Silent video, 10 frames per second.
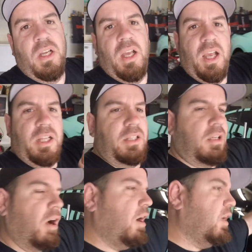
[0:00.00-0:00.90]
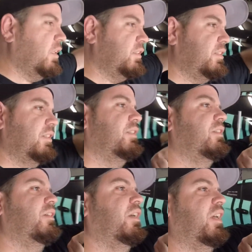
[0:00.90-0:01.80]
and the cons,
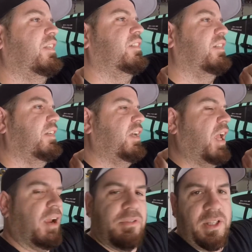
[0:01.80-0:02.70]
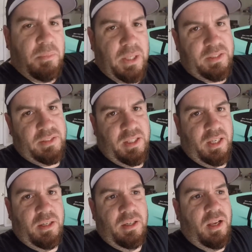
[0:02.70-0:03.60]
and everything about this kit,